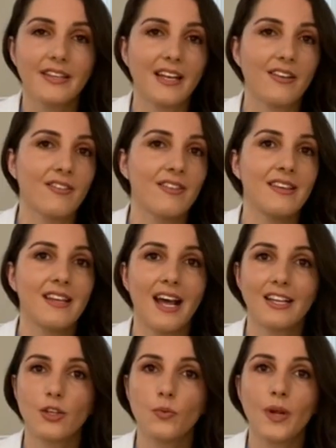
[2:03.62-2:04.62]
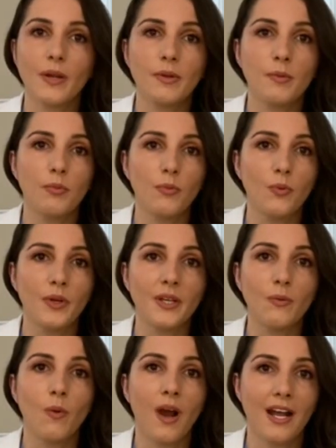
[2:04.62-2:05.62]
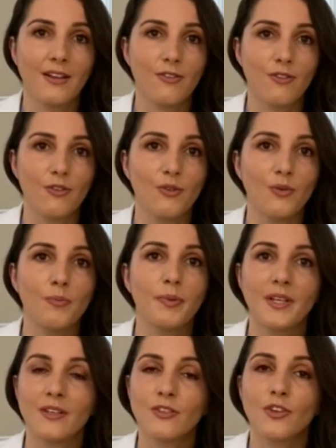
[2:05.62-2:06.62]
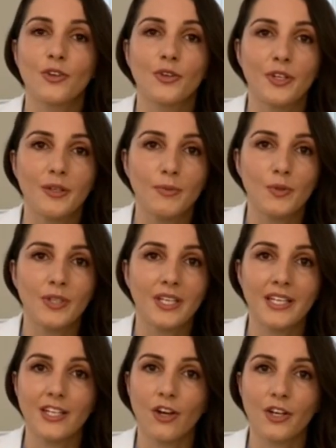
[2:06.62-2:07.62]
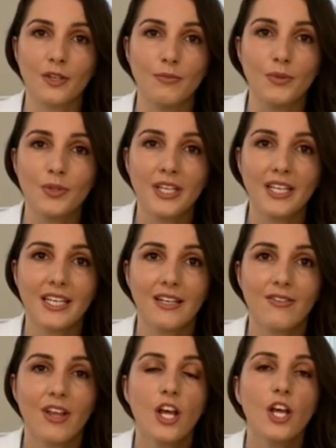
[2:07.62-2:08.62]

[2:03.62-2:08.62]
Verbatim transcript: That is not the way we, we want to build herd immunity in our communities.